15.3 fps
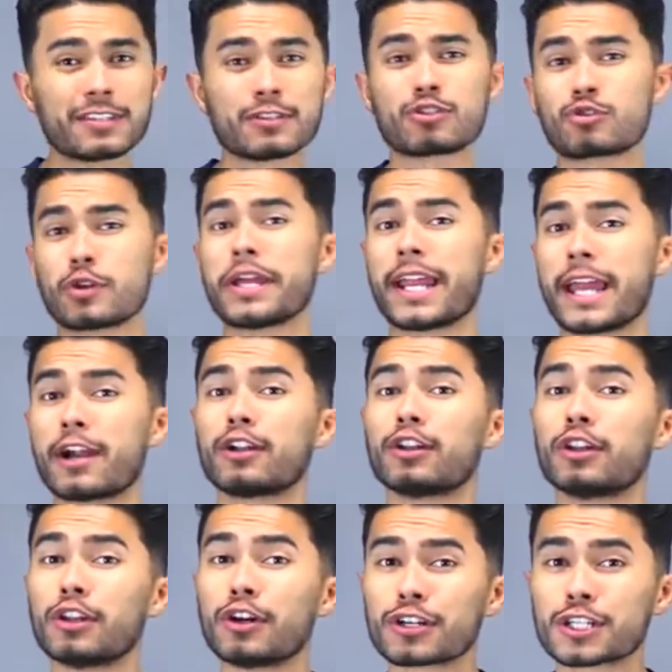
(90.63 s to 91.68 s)
to straight hair
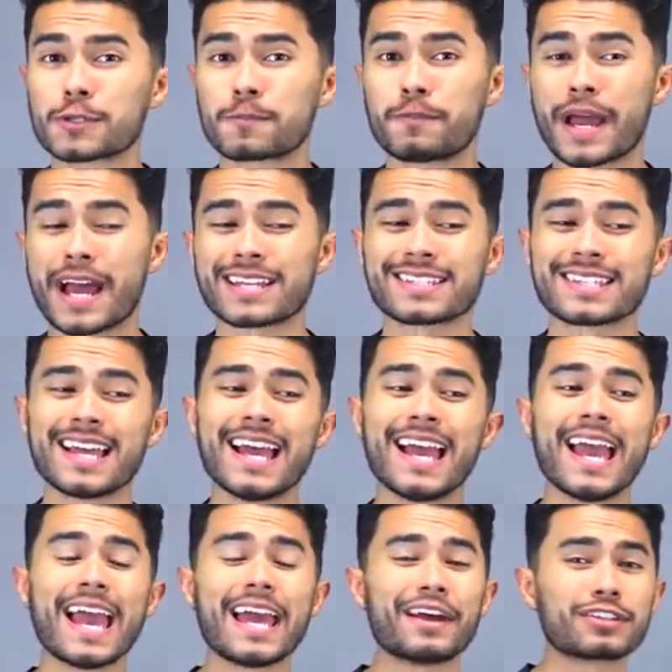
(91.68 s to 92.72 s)
looks best.
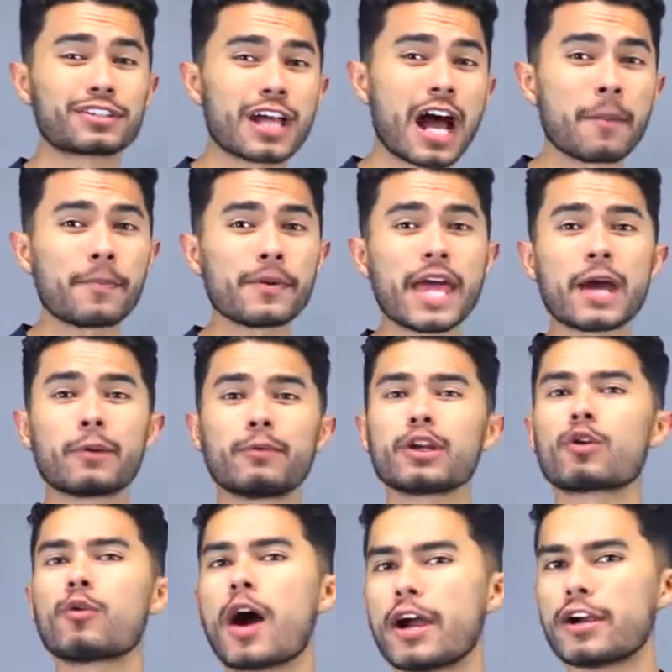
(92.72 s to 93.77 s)
And on top of that,
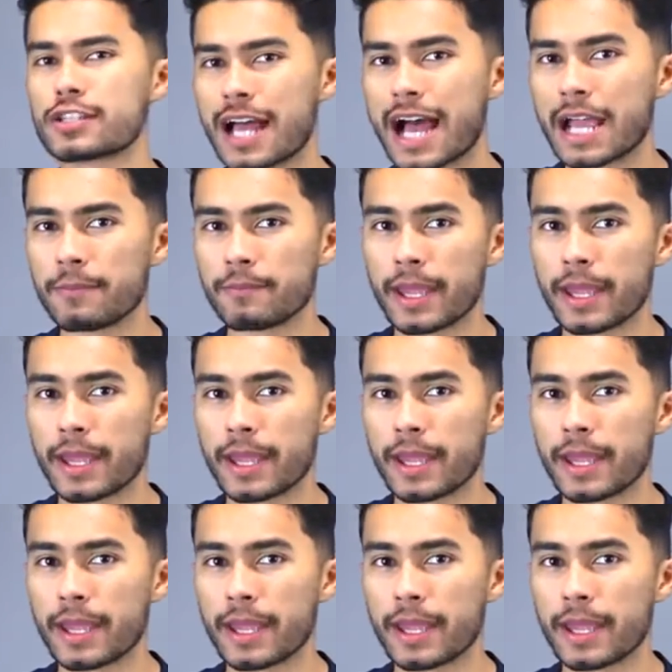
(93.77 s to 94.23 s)
requires high